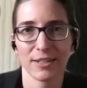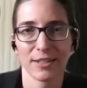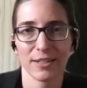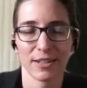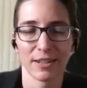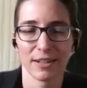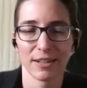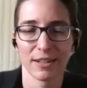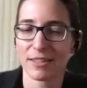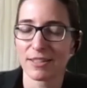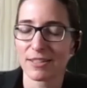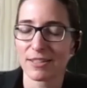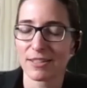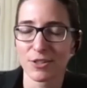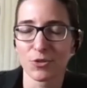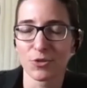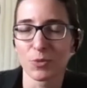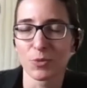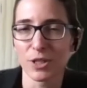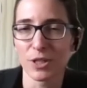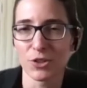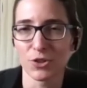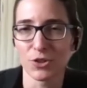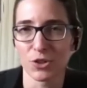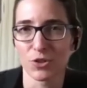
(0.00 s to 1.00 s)
Uh, this is
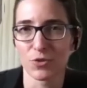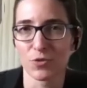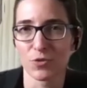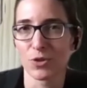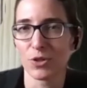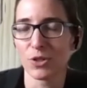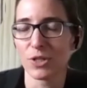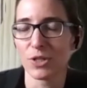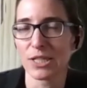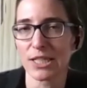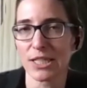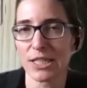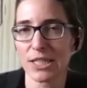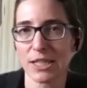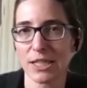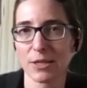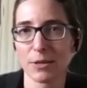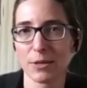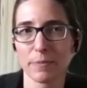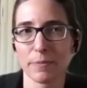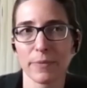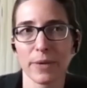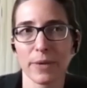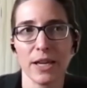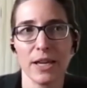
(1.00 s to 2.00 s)
really just for you to see
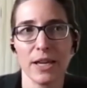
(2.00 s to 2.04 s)
them.